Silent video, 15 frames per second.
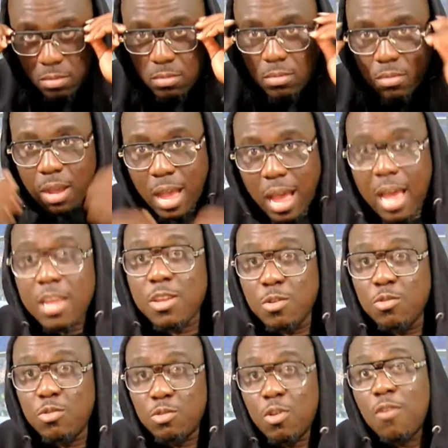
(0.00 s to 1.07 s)
Are you
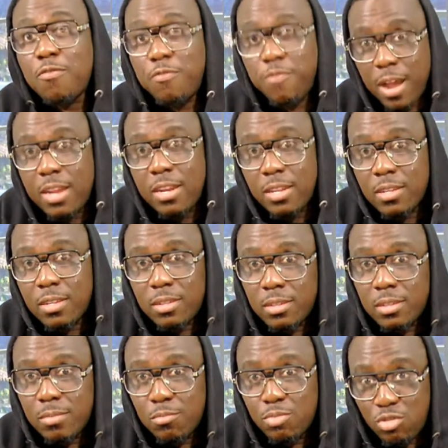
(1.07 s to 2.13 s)
so funny,
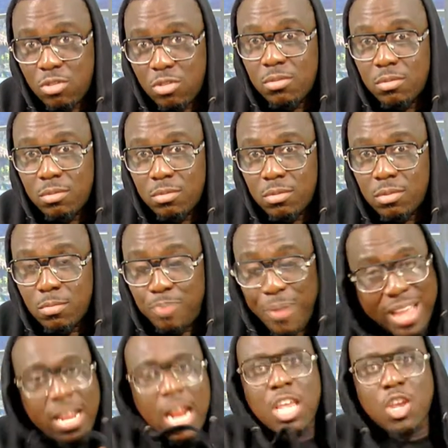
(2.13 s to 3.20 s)
bro?
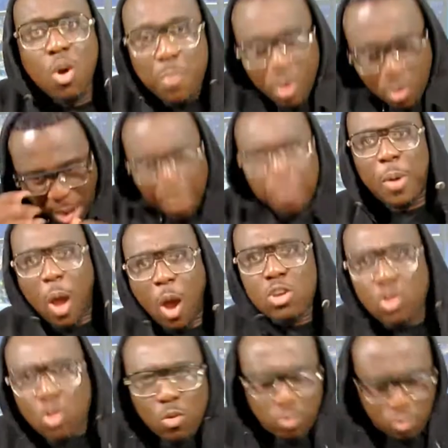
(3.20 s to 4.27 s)
Paya, you be rapper.
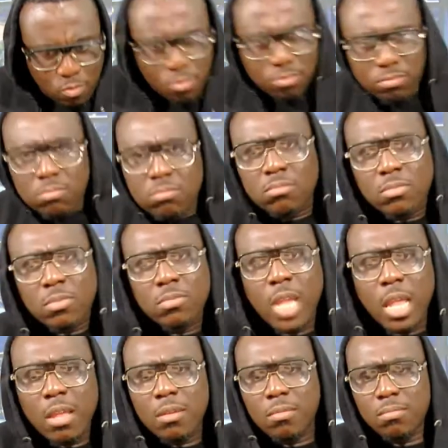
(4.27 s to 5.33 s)
You
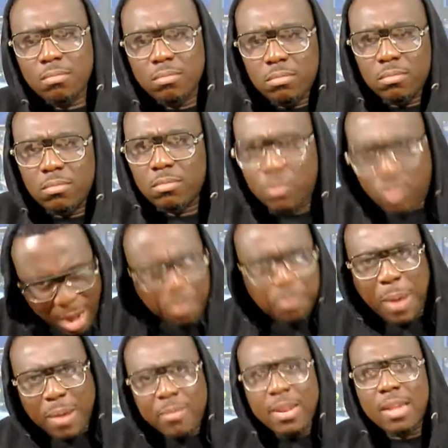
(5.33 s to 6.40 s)

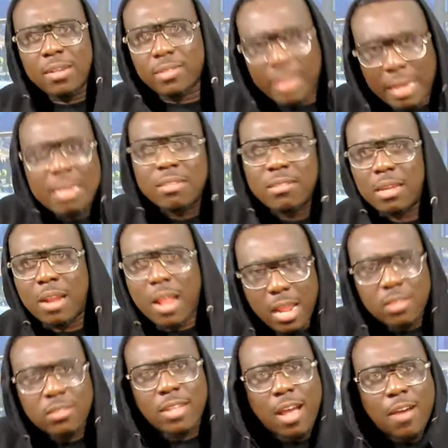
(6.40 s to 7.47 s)
rapper them things and other
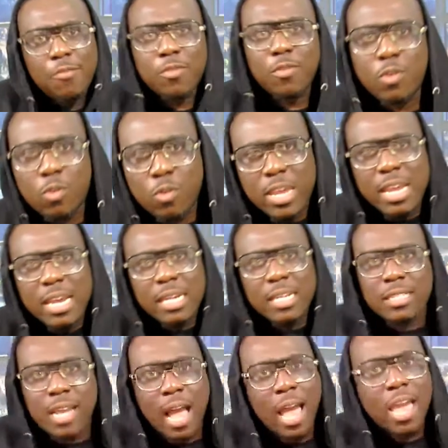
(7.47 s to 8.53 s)
stuff. You know, English
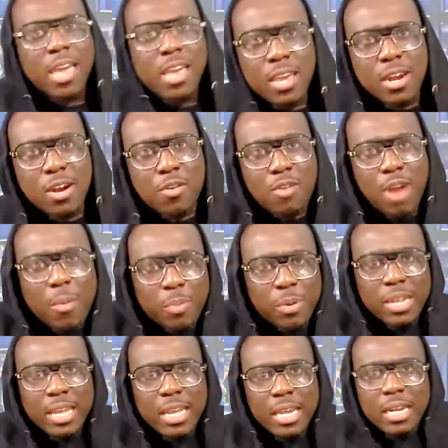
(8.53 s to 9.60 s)
guy, you know, rap in
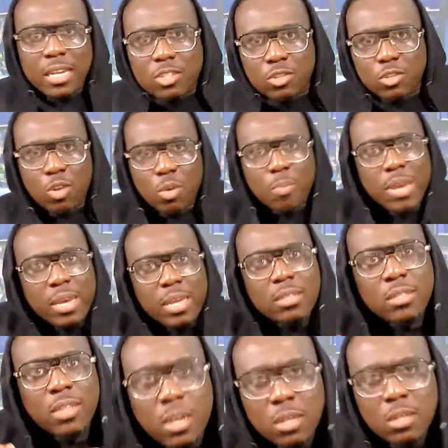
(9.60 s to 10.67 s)
English, you know, make it
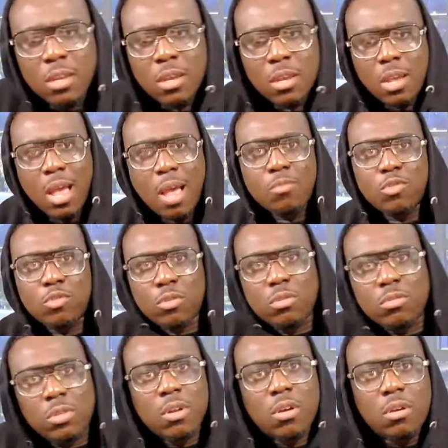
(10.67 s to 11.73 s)
thing. I'm so,
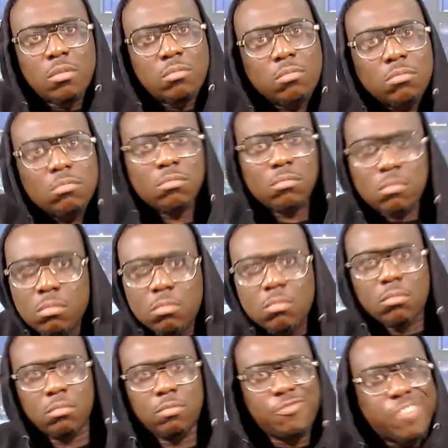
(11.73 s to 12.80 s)
you know,
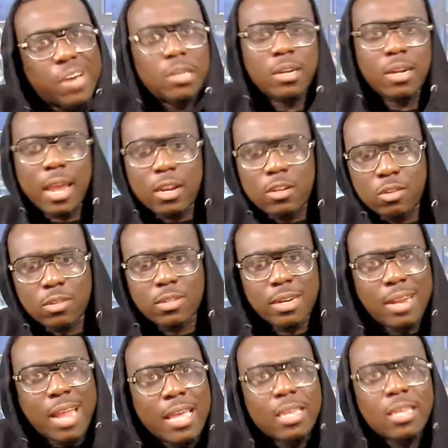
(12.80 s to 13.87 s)
funny like Dr. Likey.